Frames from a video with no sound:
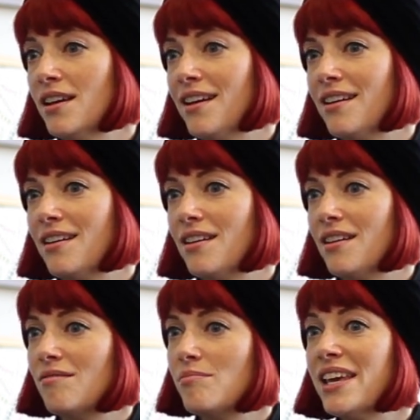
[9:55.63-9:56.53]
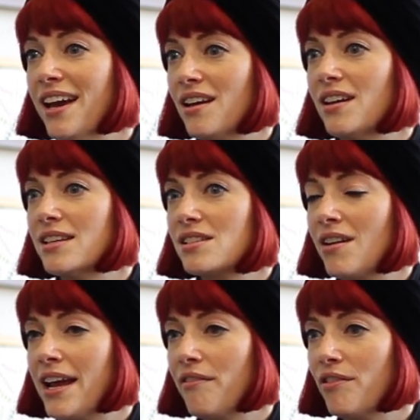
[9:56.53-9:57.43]
yeah, it's
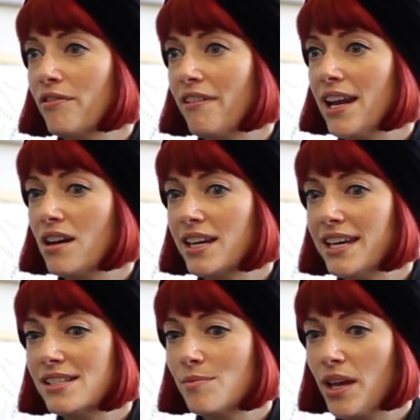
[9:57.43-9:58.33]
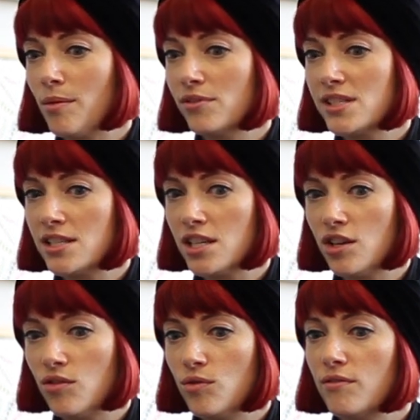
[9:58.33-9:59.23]
great. I feel very lucky to be able to
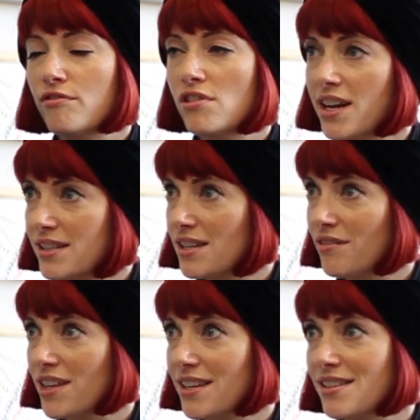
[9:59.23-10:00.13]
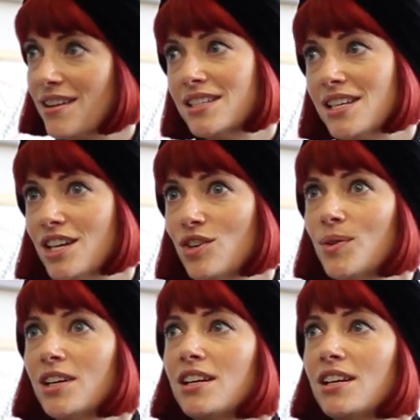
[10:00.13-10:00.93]
do the variety of things that I do.